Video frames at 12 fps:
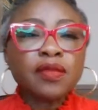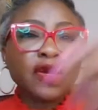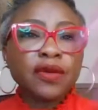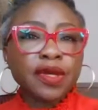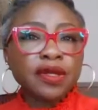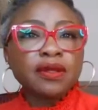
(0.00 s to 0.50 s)

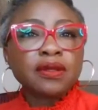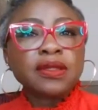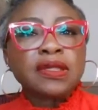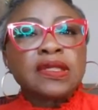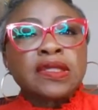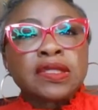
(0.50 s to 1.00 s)
Okay,
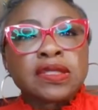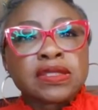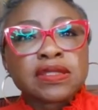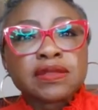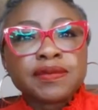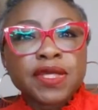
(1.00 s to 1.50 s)

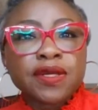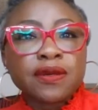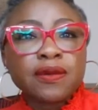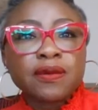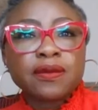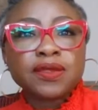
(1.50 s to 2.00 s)
let me
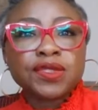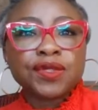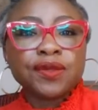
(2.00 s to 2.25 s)
go to